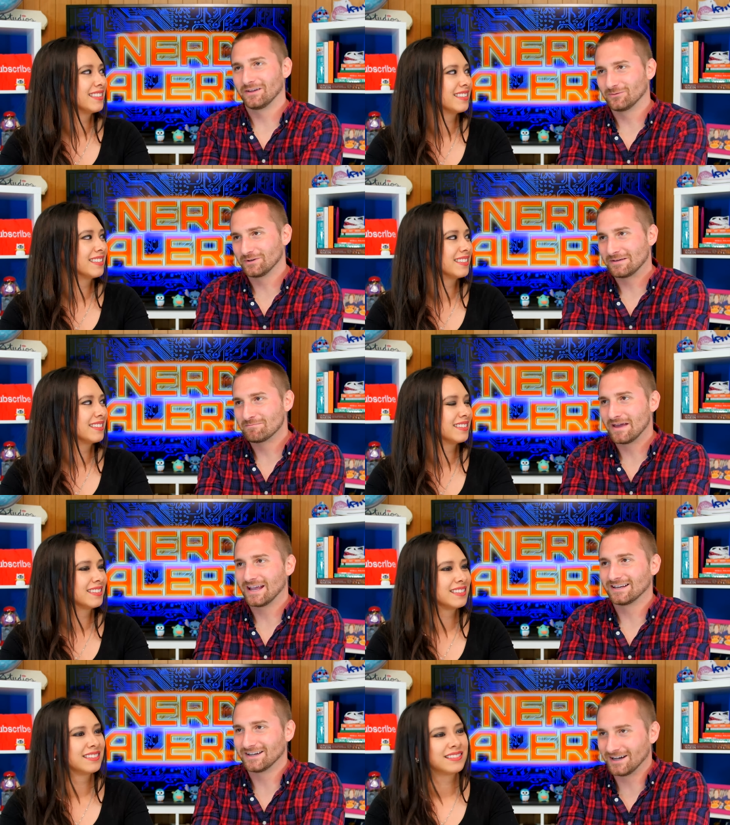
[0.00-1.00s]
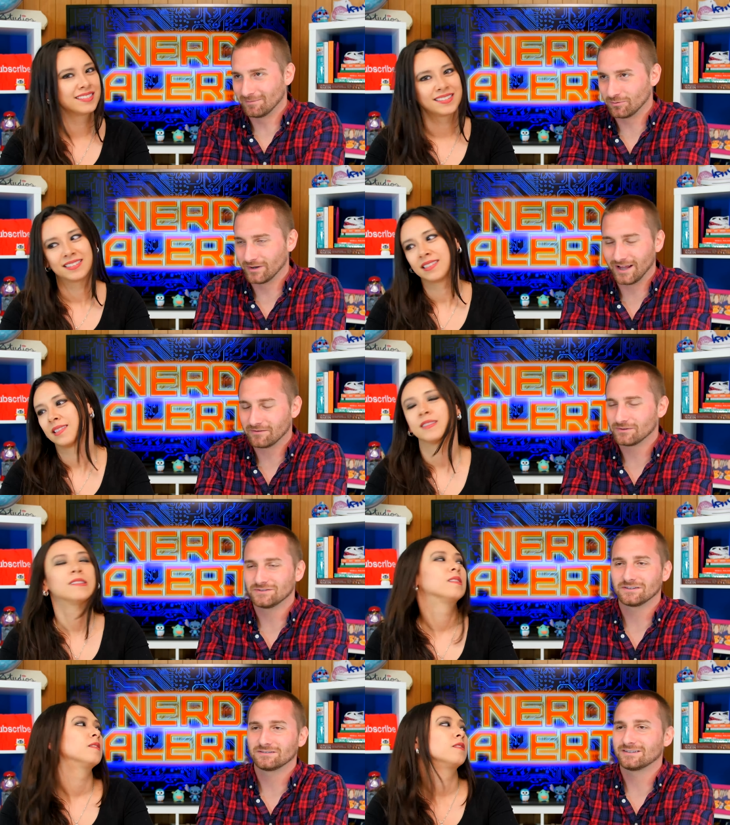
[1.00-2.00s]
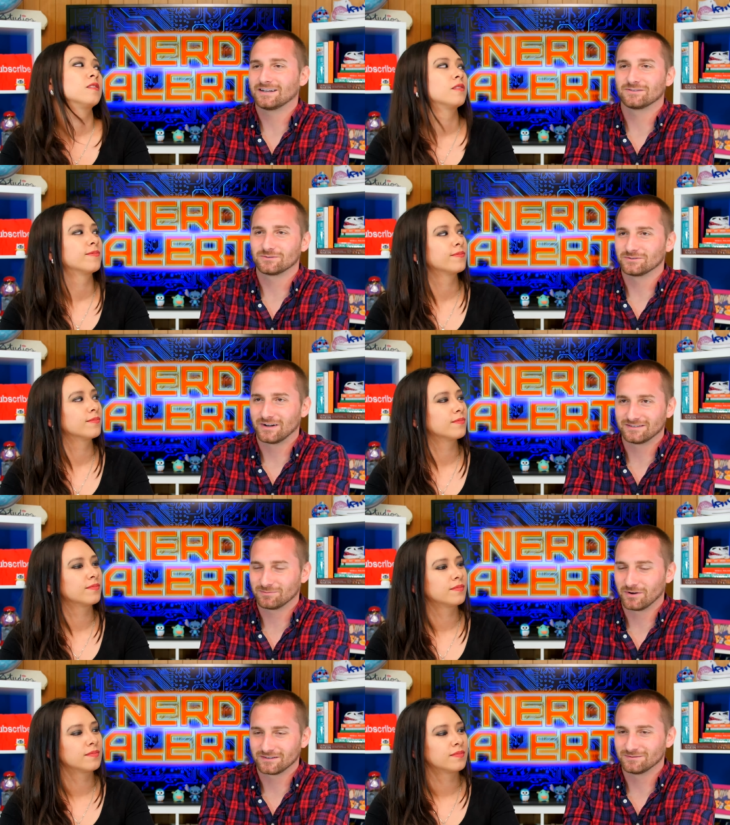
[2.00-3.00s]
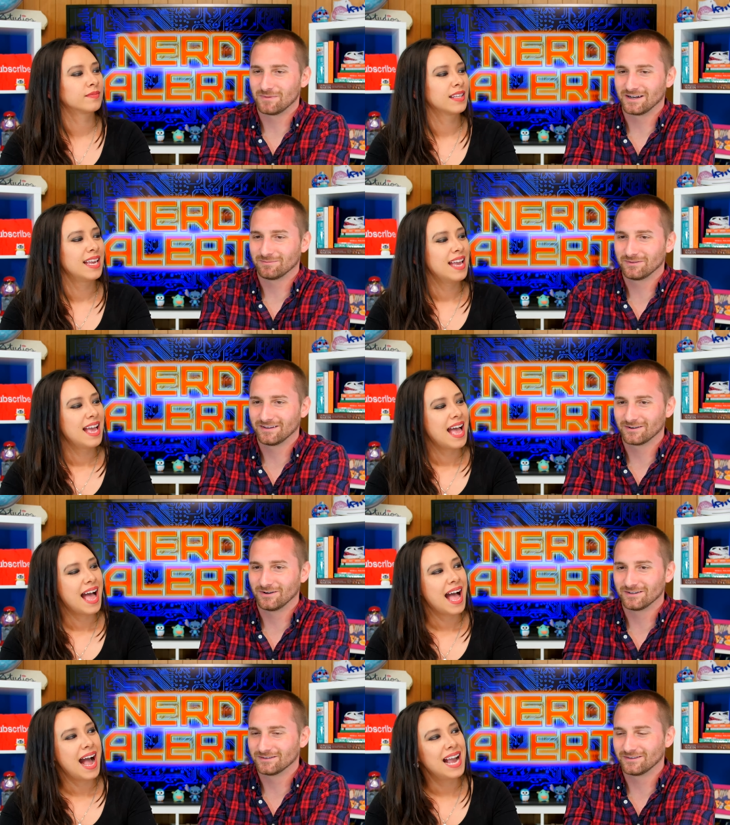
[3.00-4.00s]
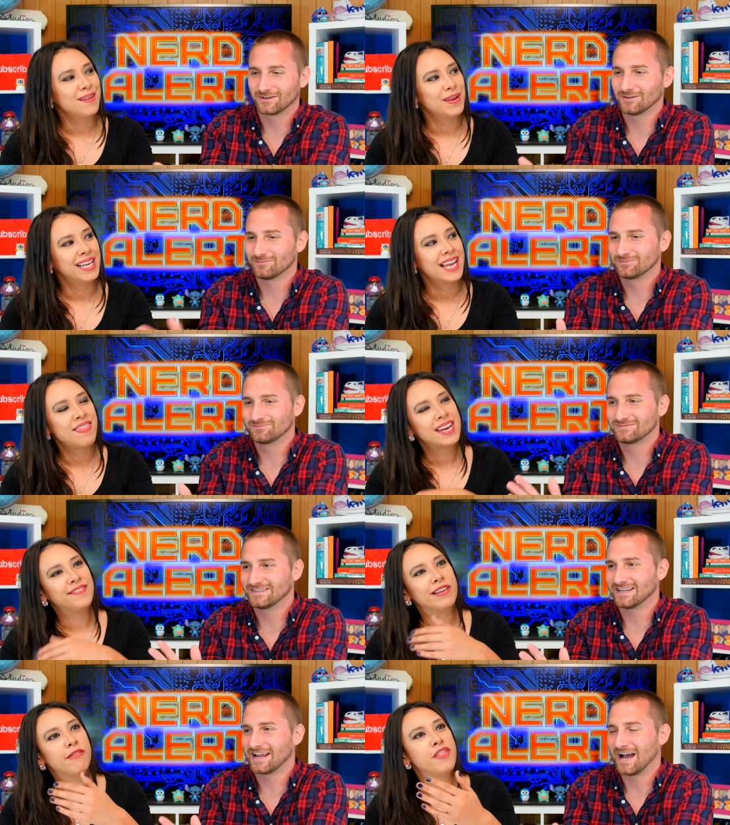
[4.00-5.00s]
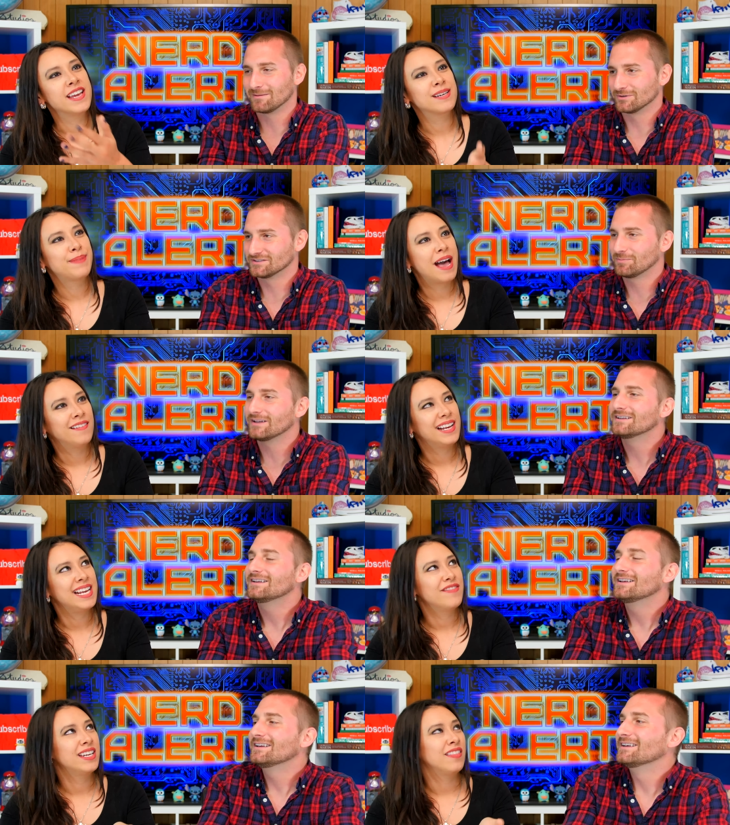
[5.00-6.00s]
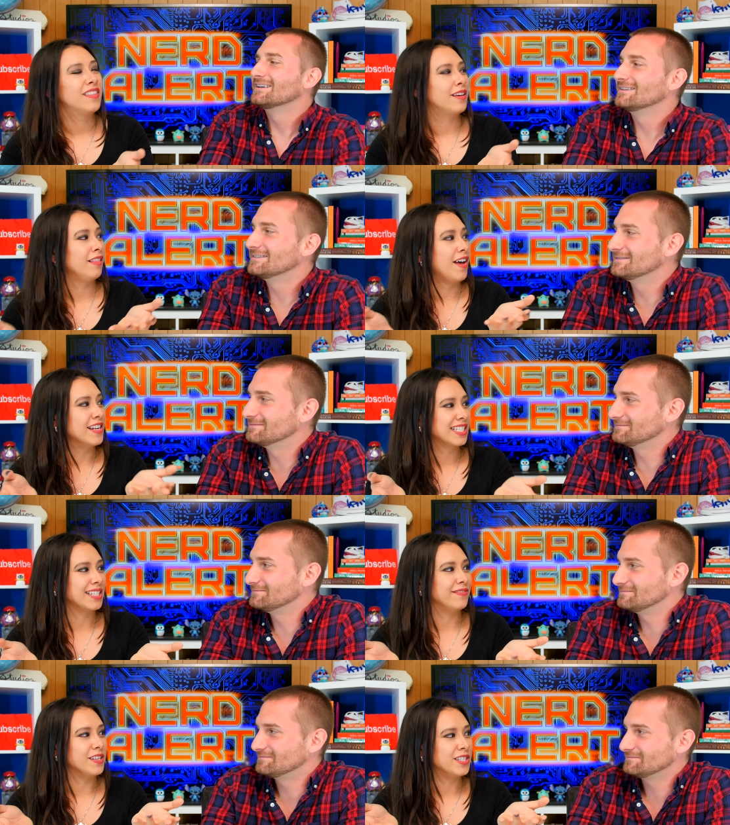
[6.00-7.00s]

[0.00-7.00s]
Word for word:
Speaker 1: that we made up when every single dinosaur in Jurassic Park is made up. They're all. They're I mean, all and then if DNA you think hybrids, about
Speaker 2: even in the logic of the